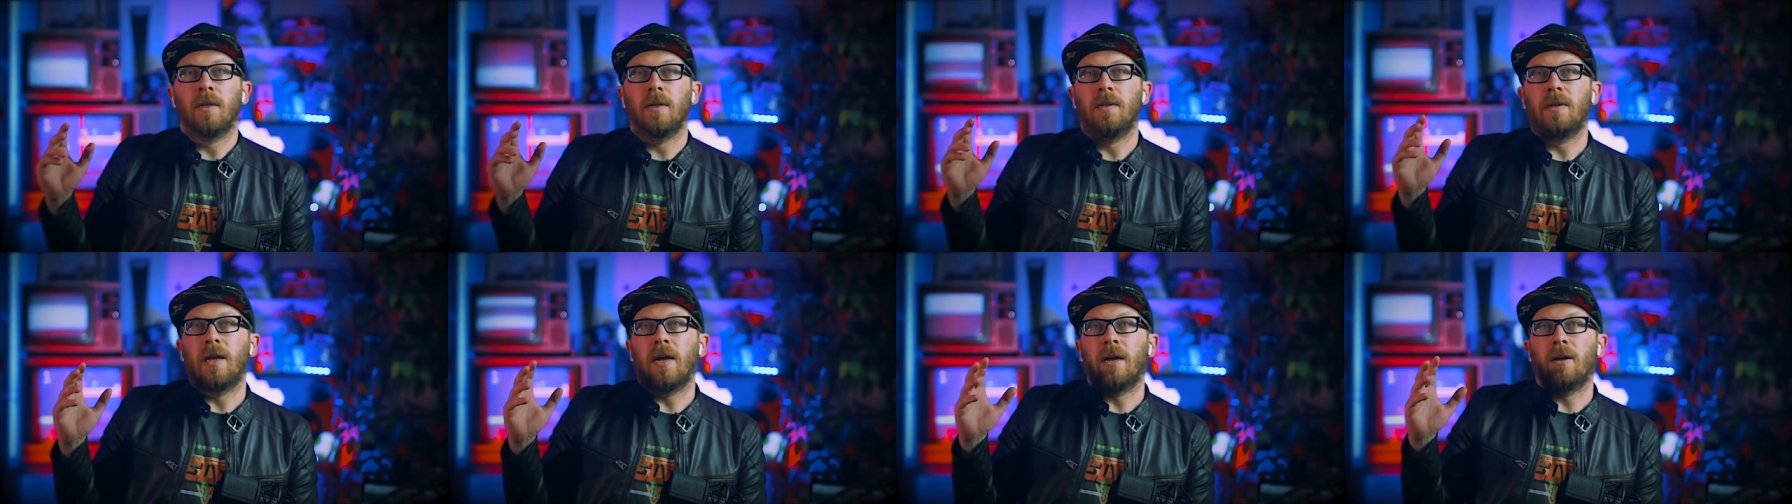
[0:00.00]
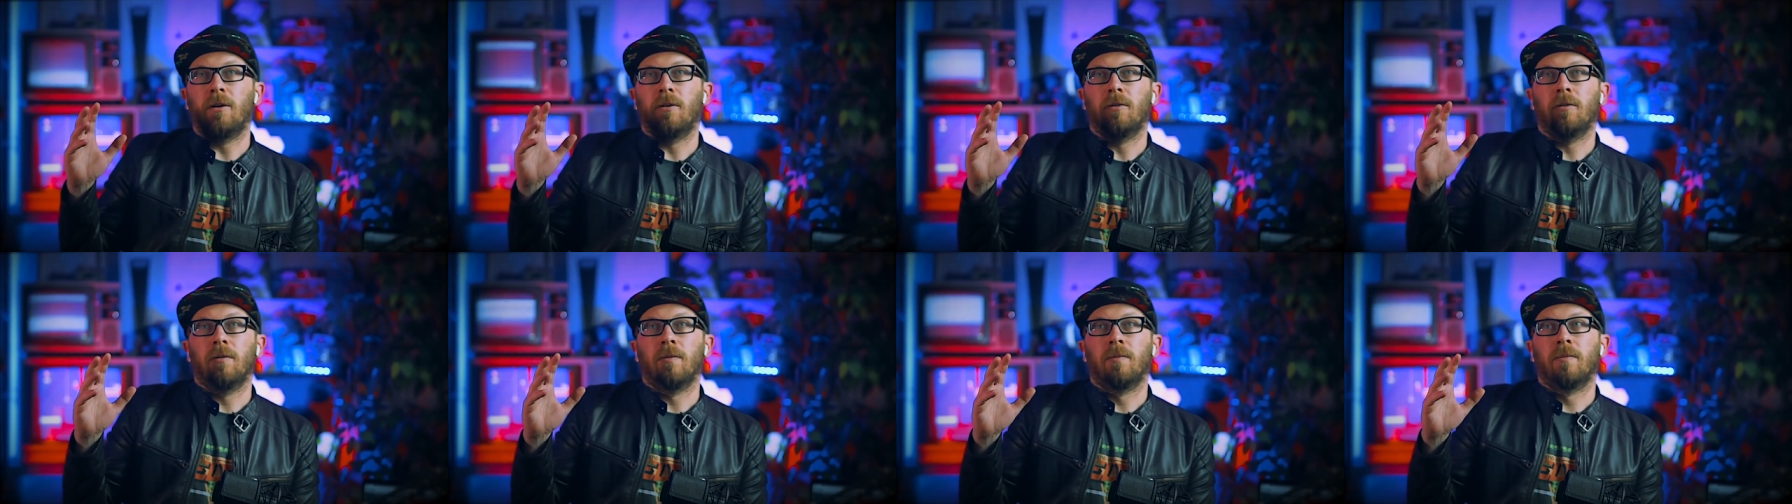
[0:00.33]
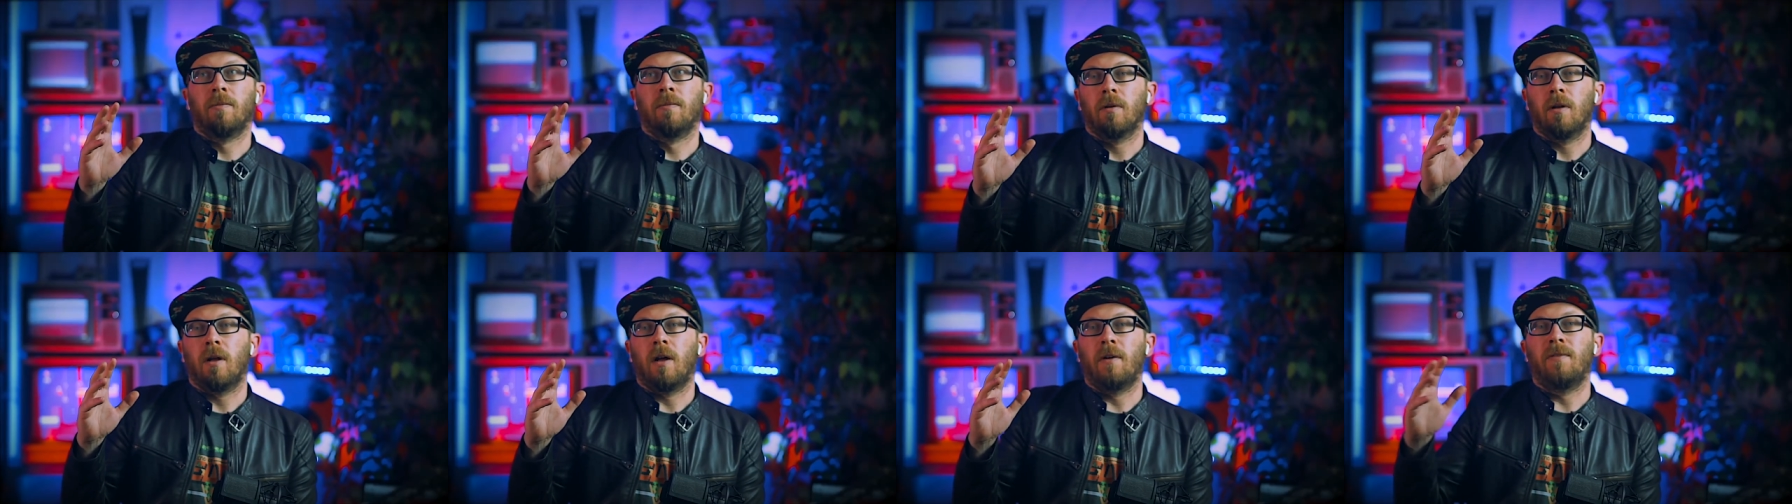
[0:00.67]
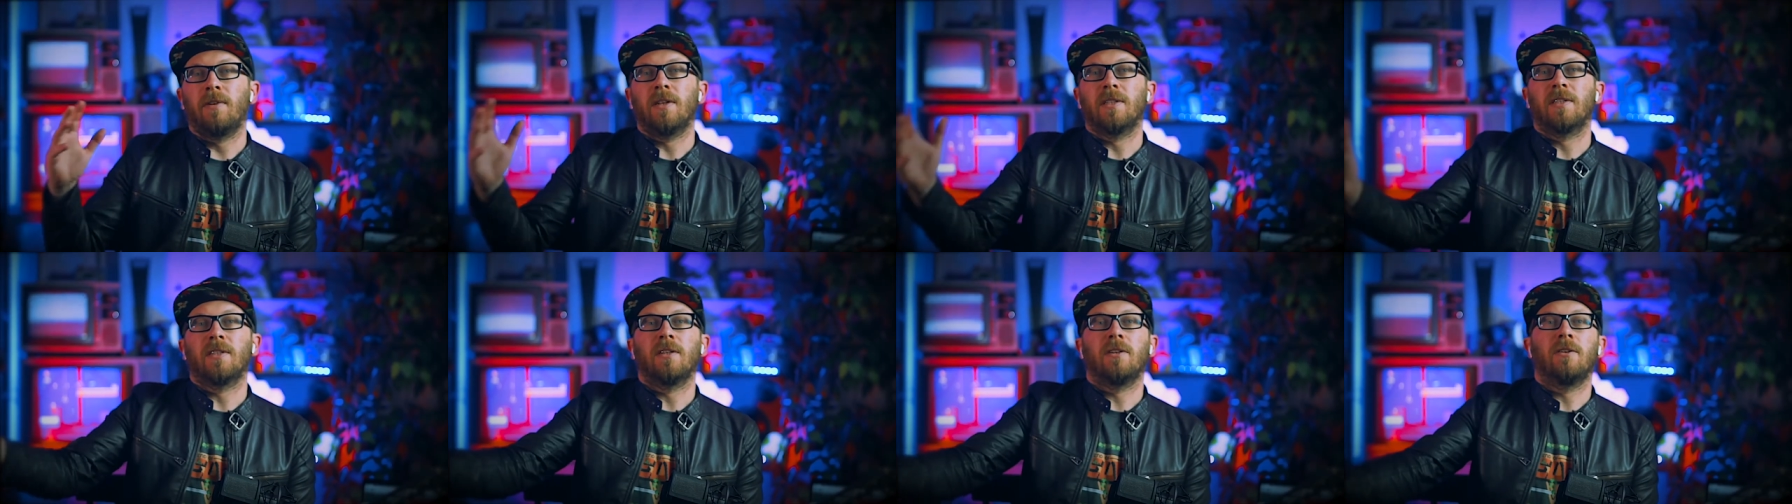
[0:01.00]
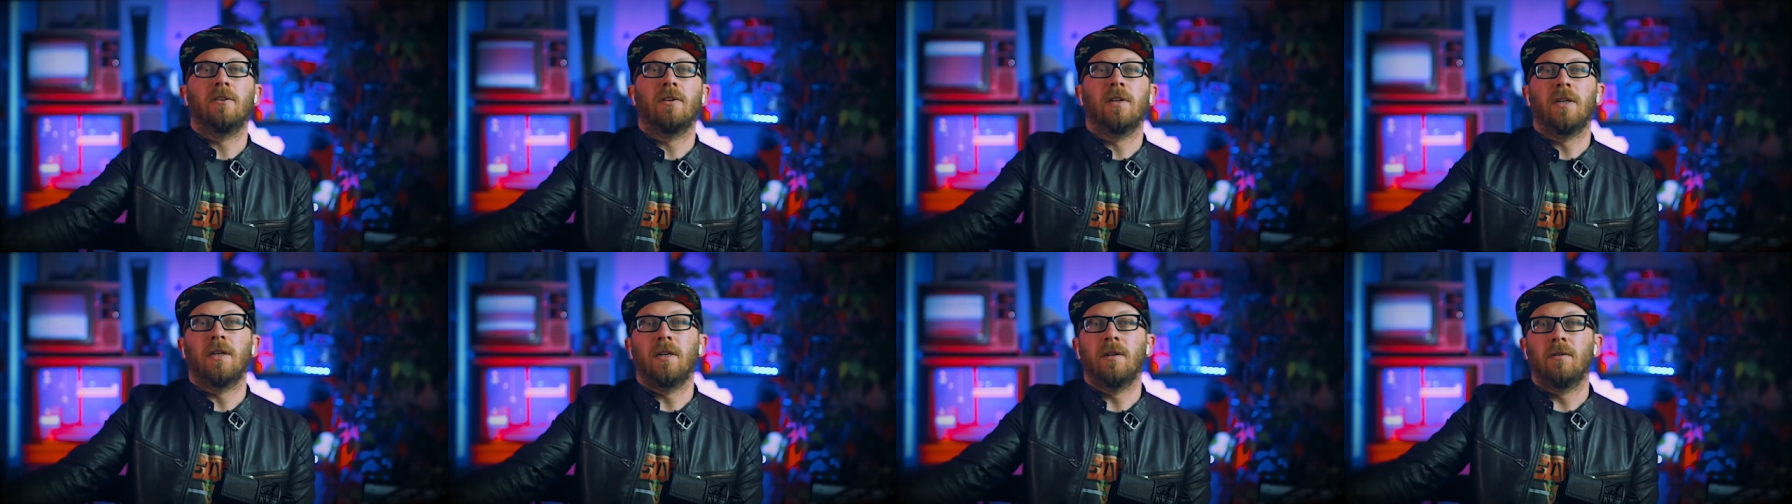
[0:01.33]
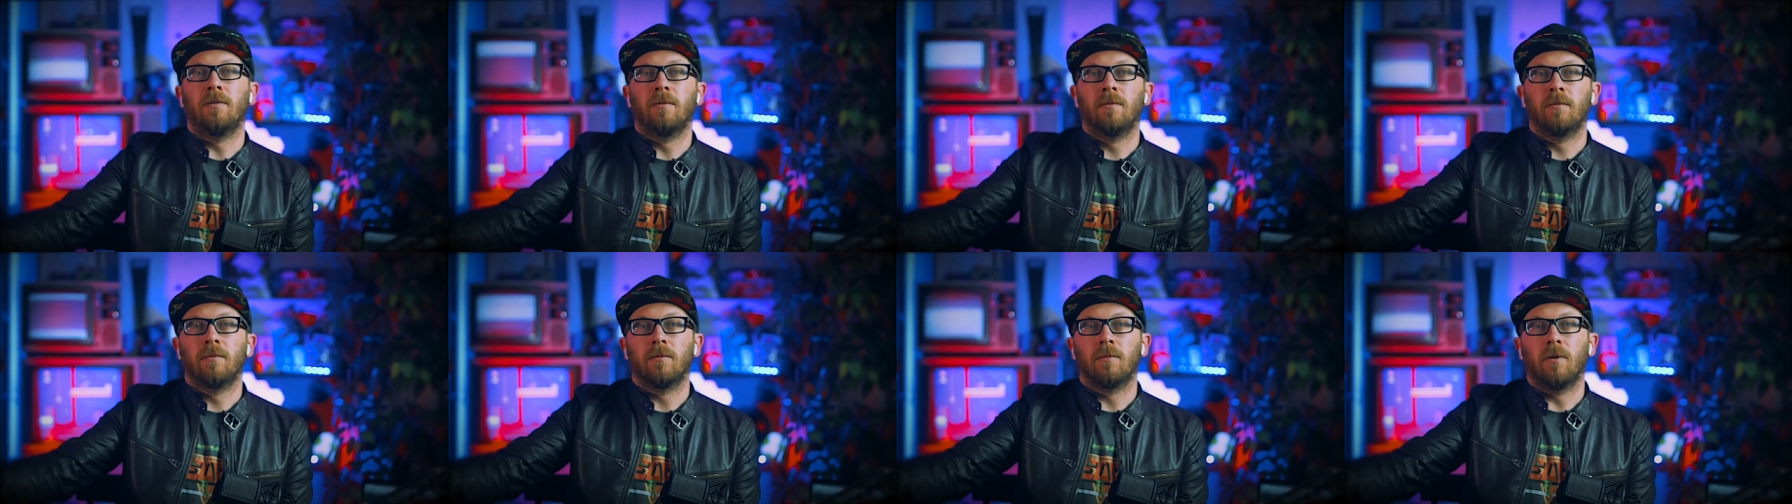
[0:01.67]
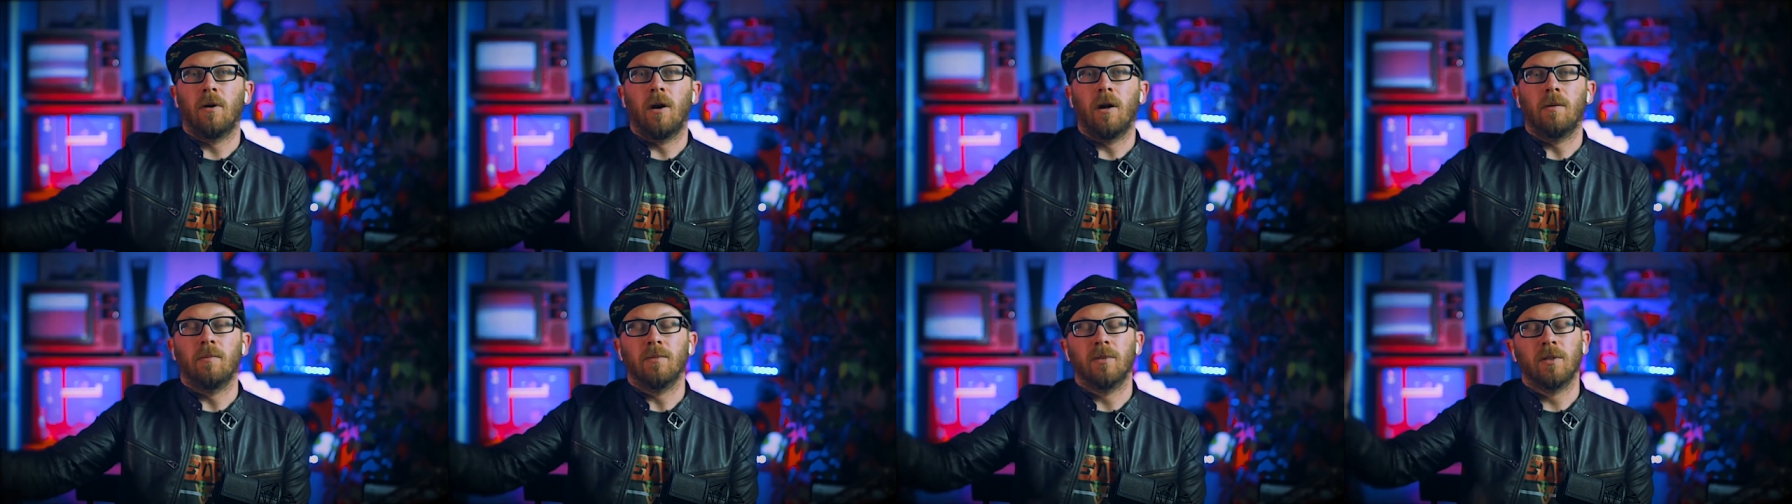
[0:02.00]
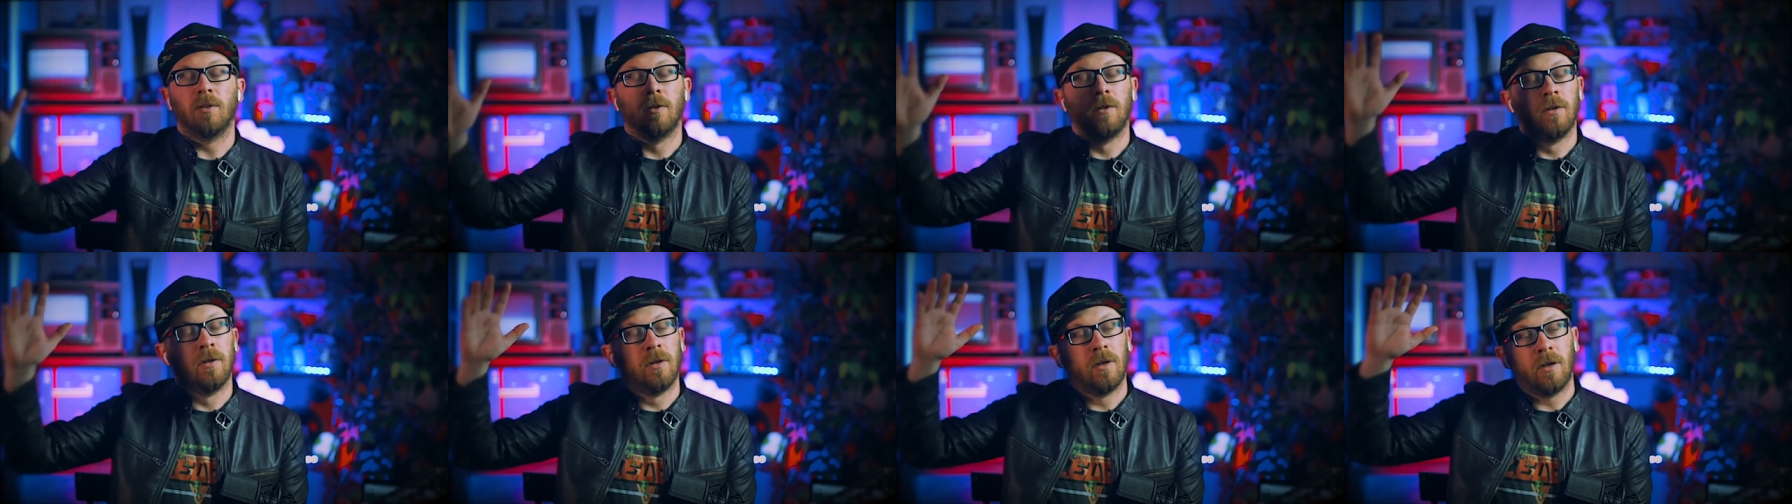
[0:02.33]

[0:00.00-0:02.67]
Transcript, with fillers: Now, obviously you need ROMs.